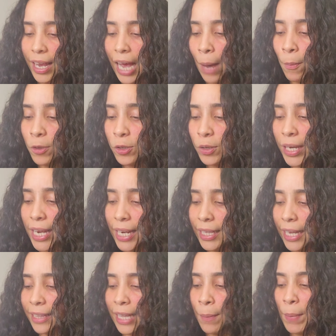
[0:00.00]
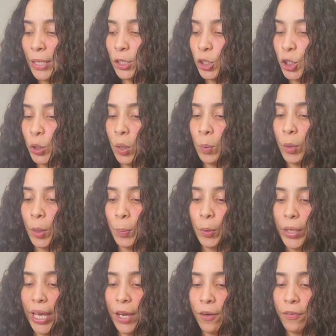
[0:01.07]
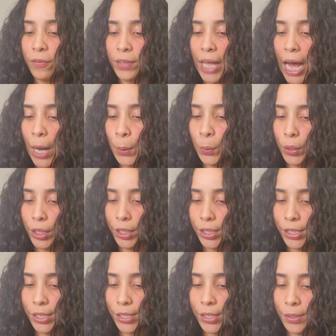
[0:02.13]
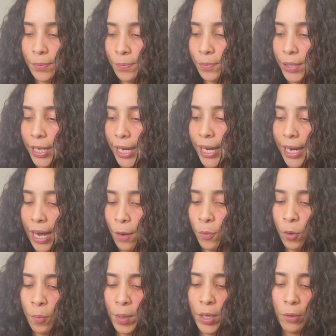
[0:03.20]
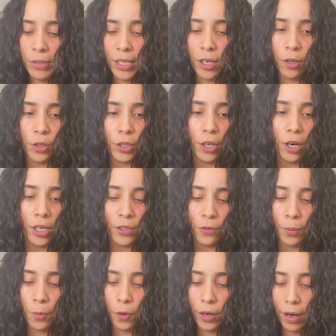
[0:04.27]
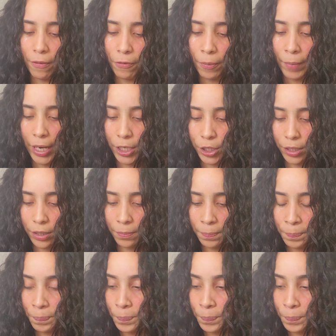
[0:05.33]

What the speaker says: I'm also getting like they might just show up with a bouquet of flowers, okay? I will be using other cards for more confirmation.